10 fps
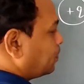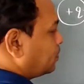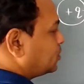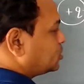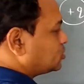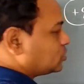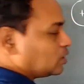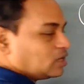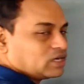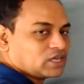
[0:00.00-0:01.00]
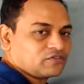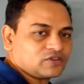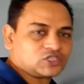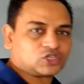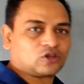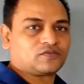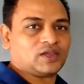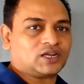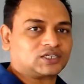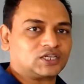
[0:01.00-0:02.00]
This is the definition of
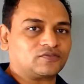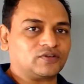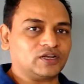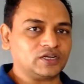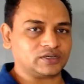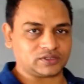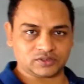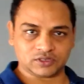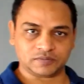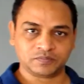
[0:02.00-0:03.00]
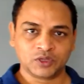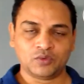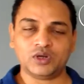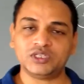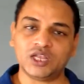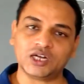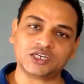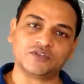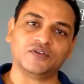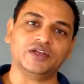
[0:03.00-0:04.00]
electric field intensity. What is
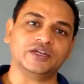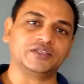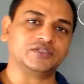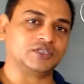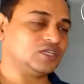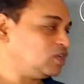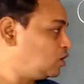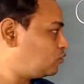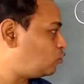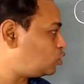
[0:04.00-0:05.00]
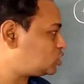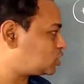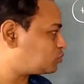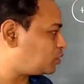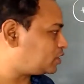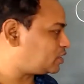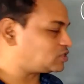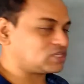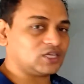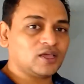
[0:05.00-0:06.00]
electric field intensity? Force
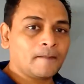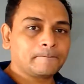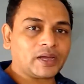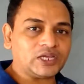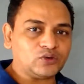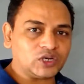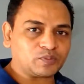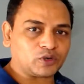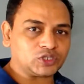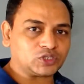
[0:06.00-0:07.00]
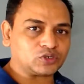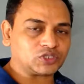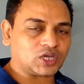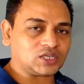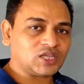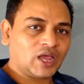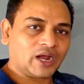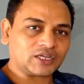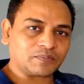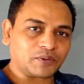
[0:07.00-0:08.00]
experiencing by unit positive charge
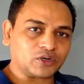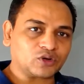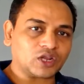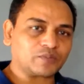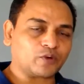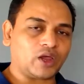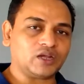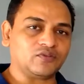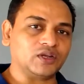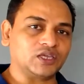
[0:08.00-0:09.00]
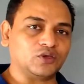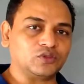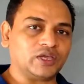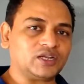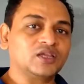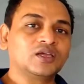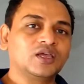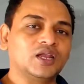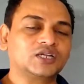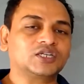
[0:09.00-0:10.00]
at a particular point will give that
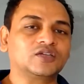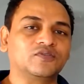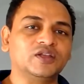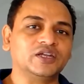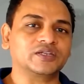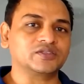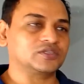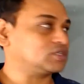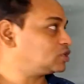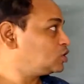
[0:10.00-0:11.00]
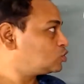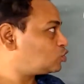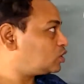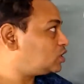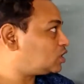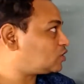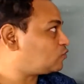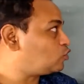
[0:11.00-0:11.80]
electric field intensity. So here the